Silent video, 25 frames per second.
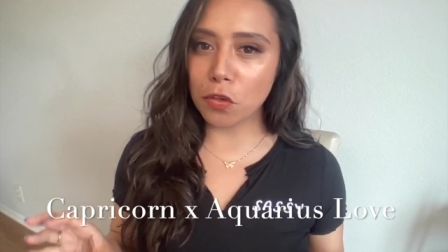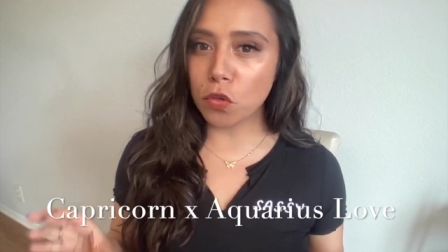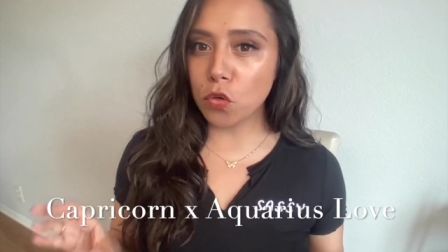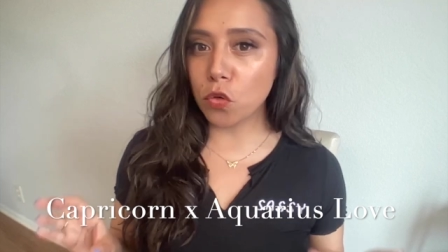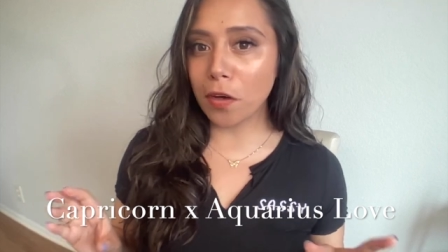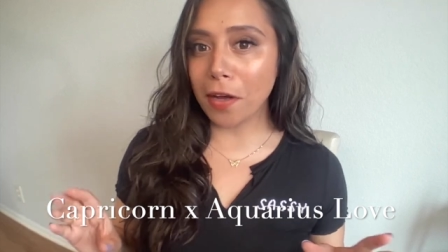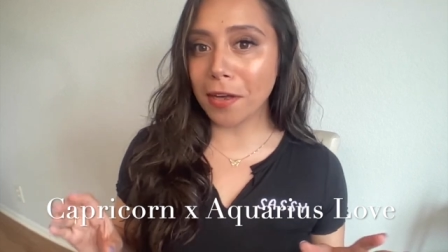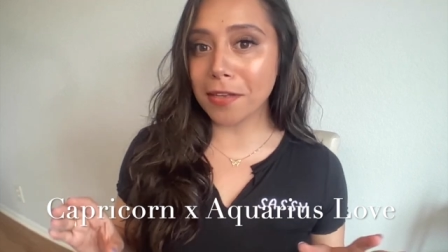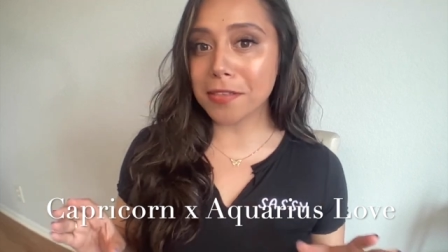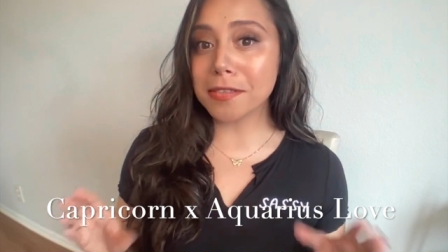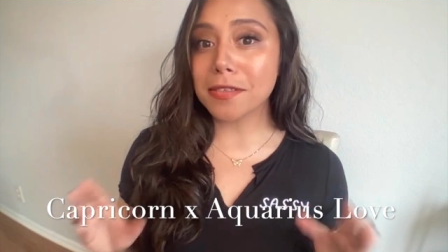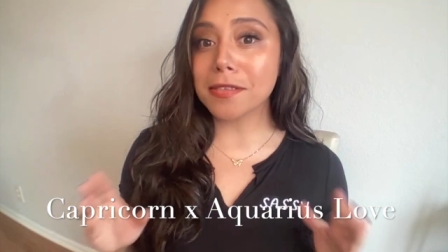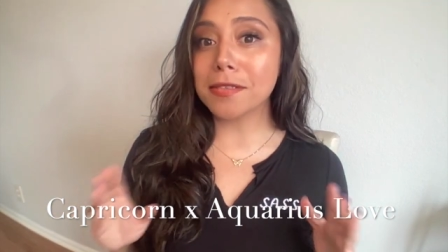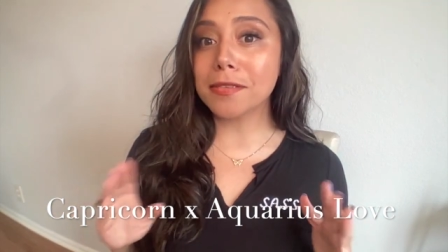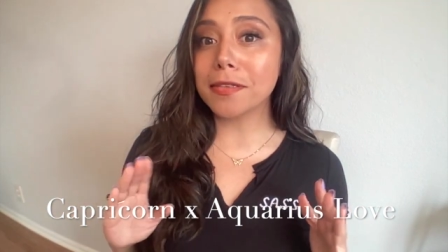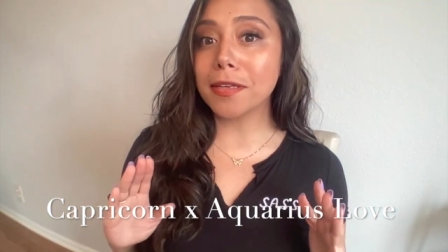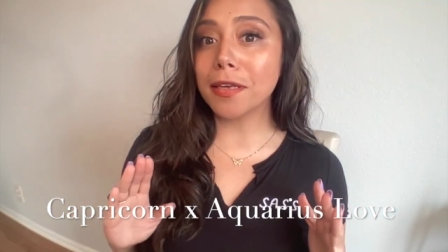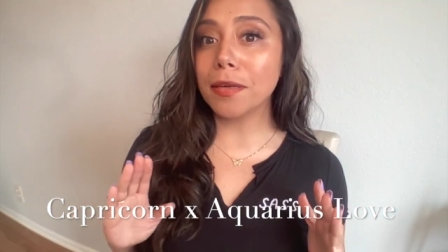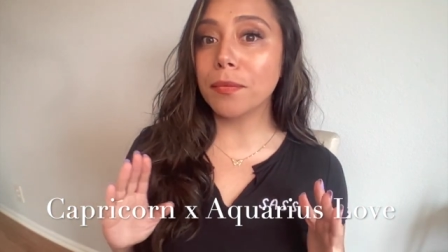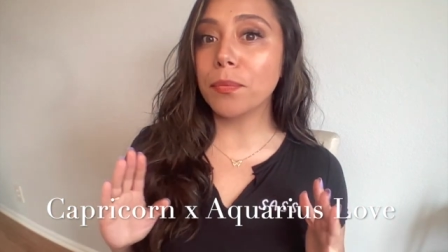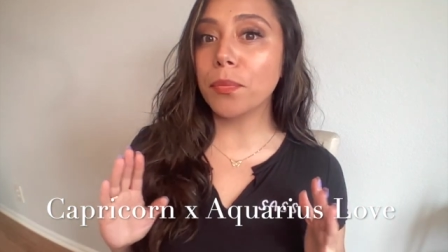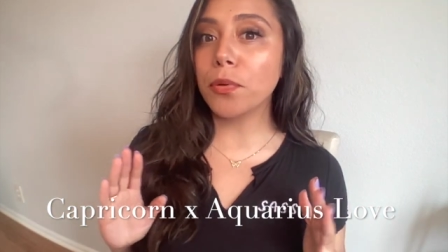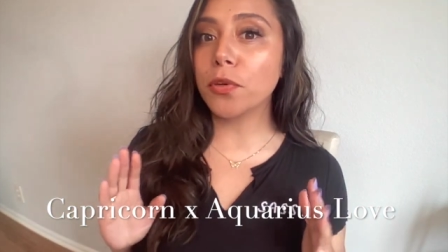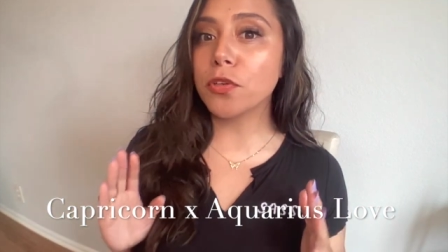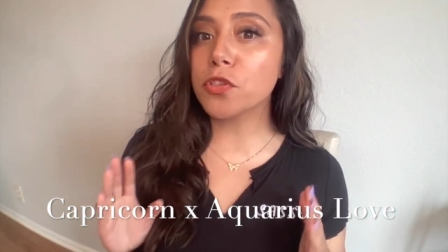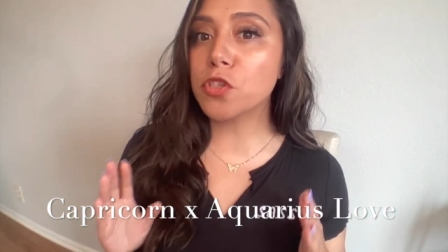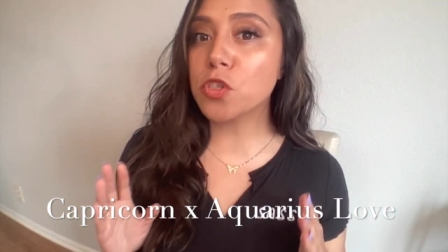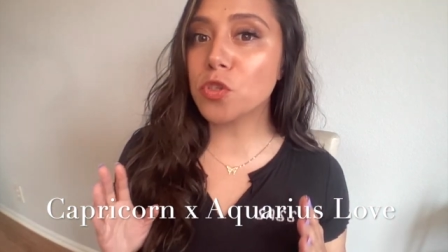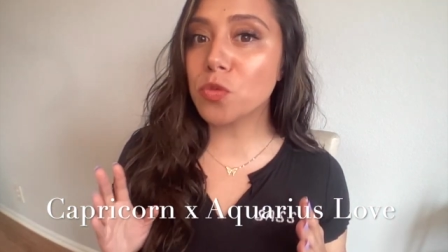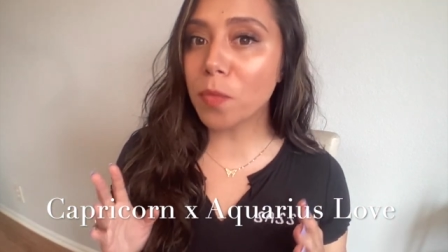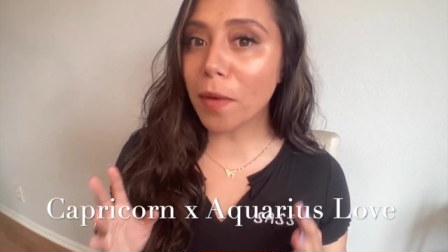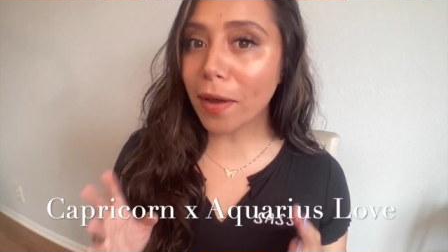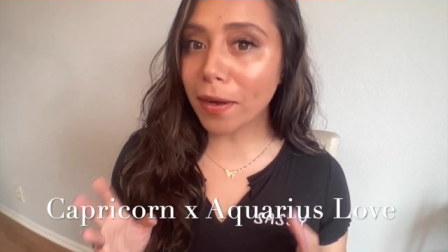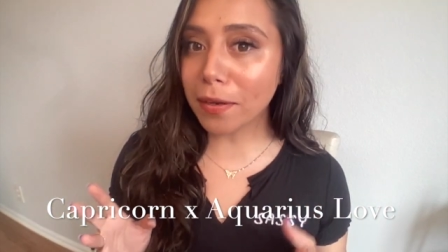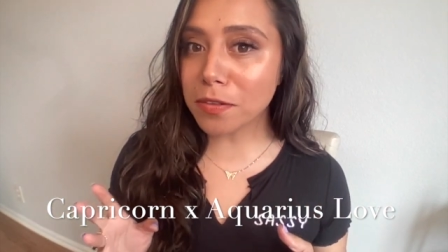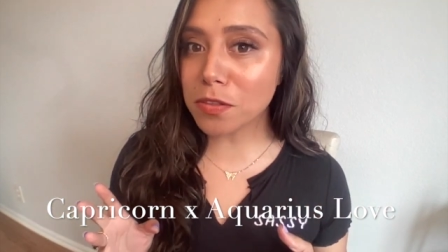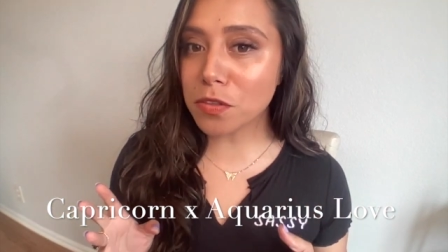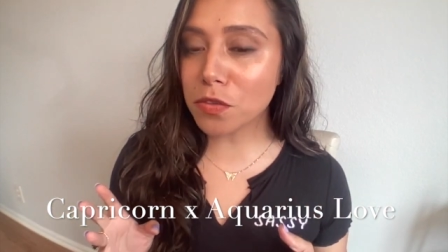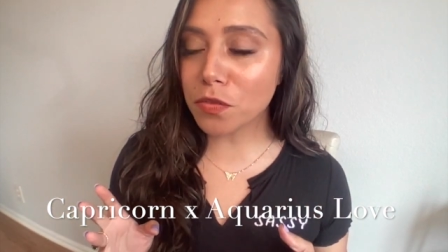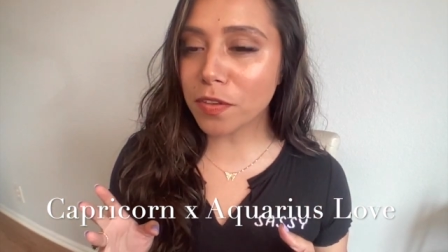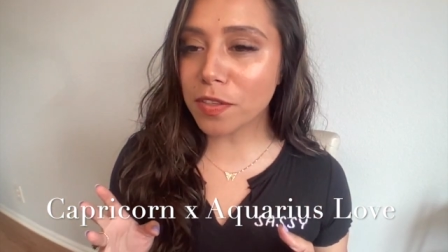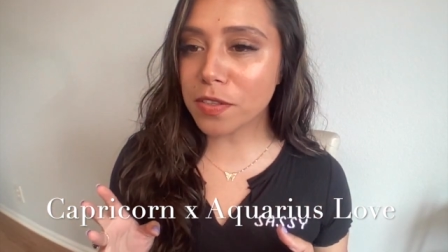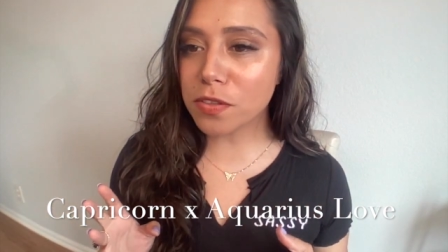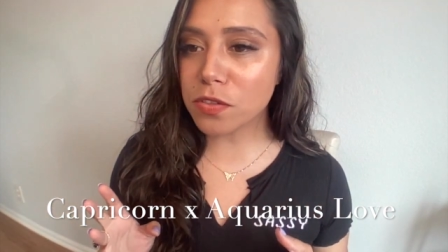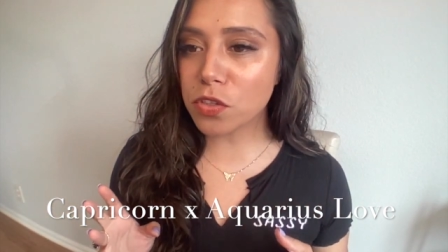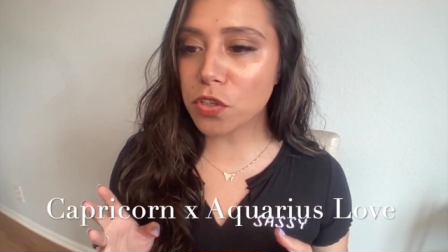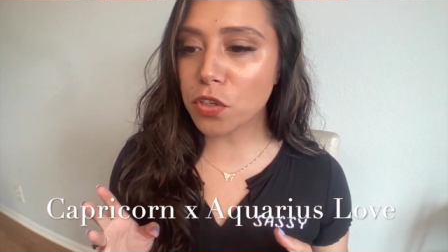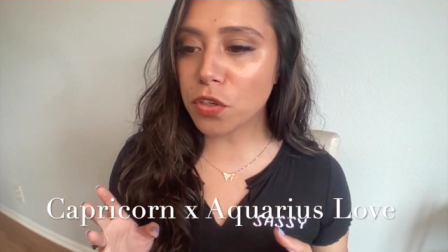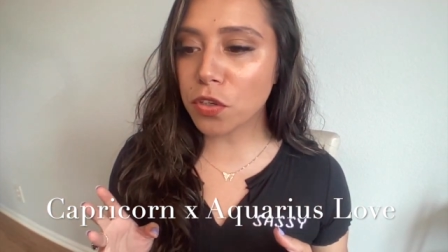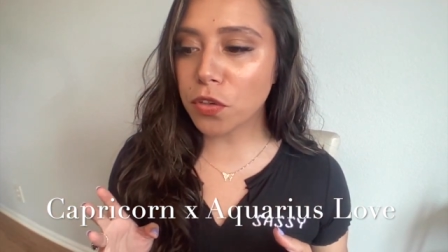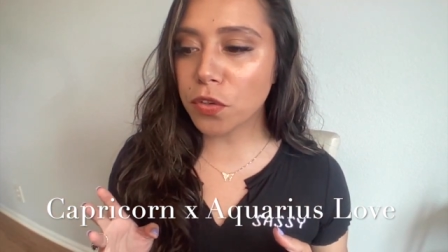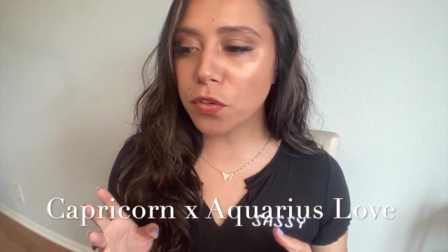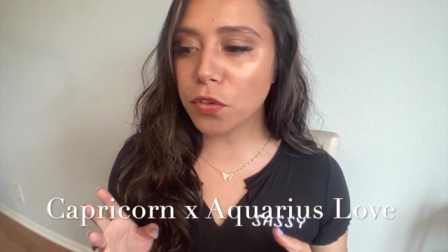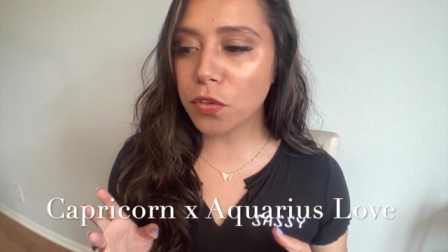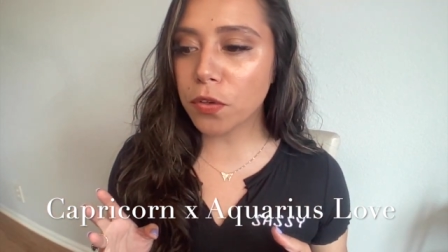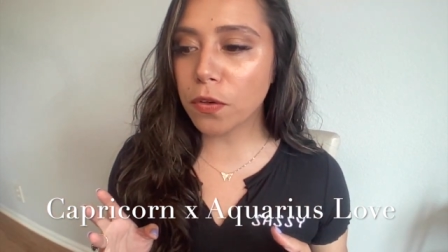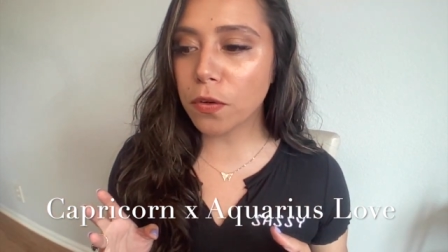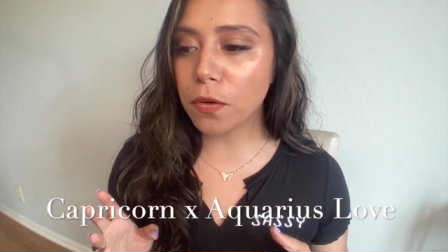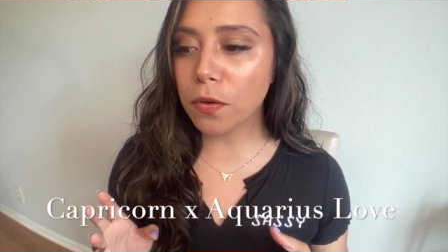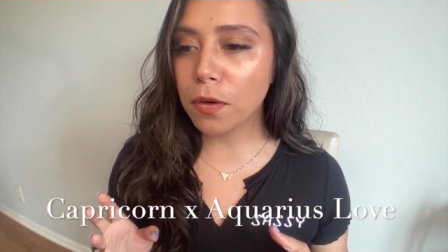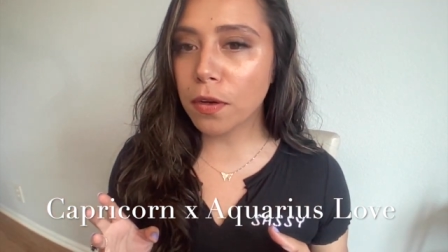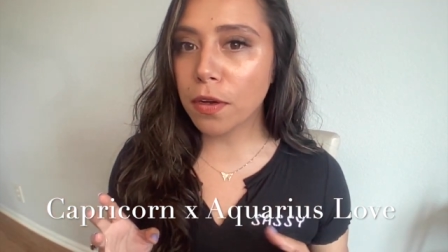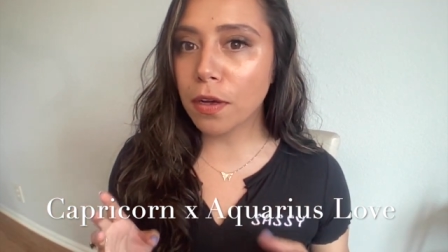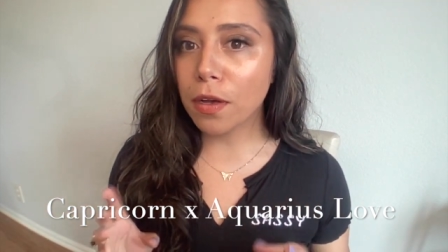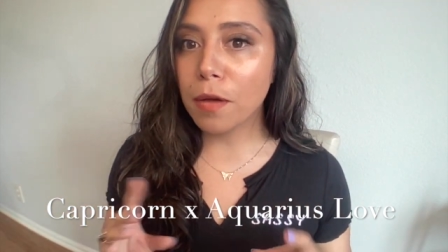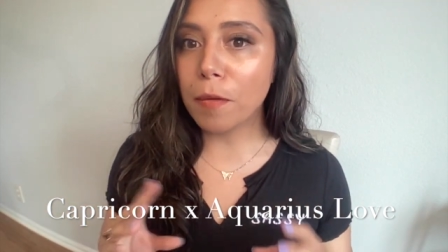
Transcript: who has the same perspective as you,